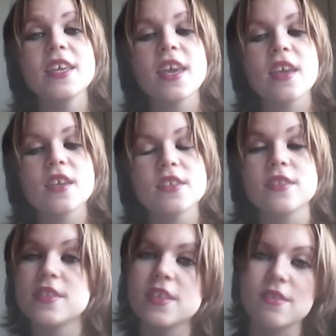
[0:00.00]
is
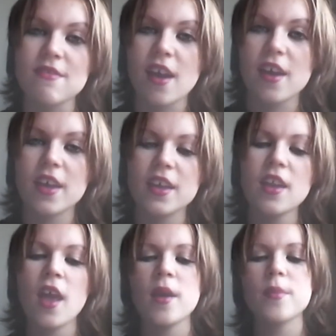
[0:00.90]
in season 9
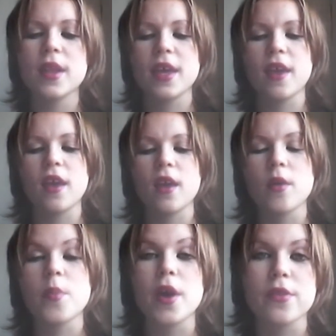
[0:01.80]
playing
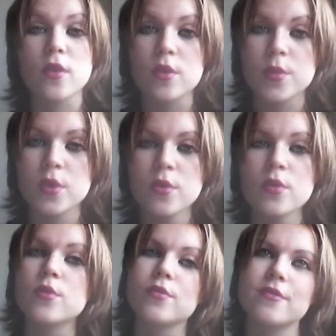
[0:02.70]
Bartholomew,
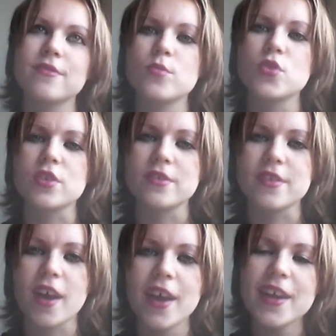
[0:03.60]
who just
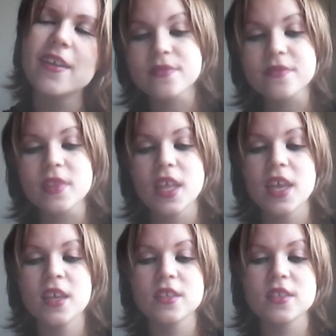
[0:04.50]
died.
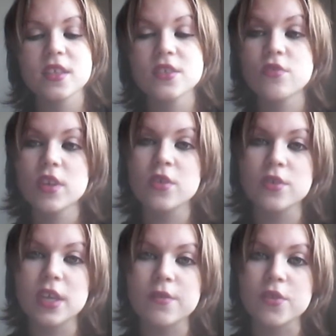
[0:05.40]
It's really cool
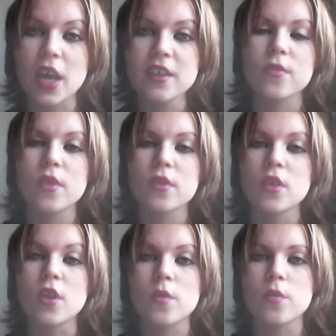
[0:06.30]
to have new guests, you
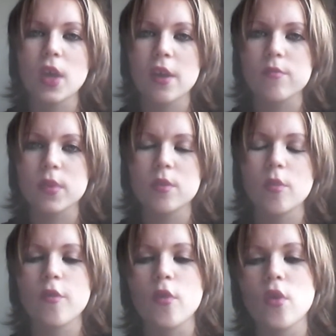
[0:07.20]
know, that haven't been
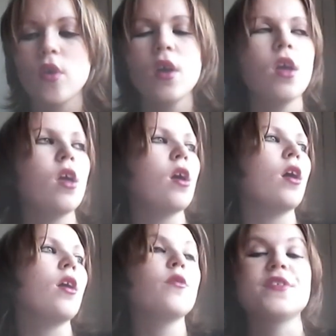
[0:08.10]
before.
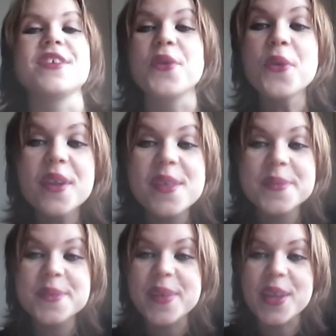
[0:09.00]
Obviously, all of
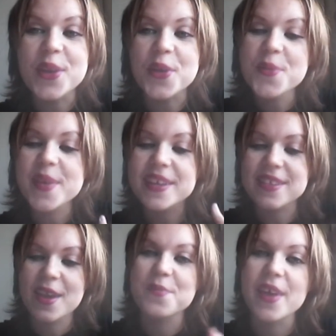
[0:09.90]
them to me are new because
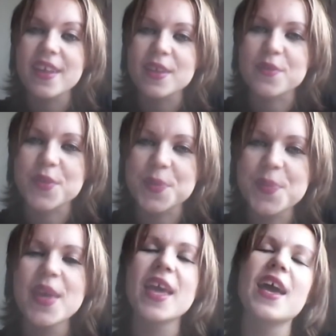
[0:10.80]
I haven't met any of
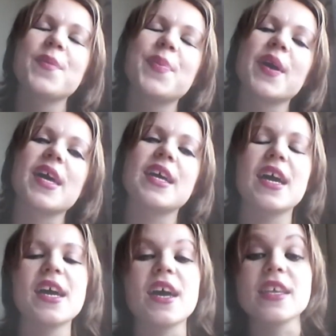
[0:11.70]
them. But
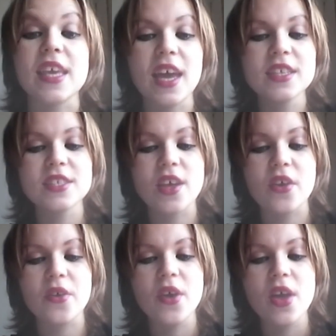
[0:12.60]
yeah, so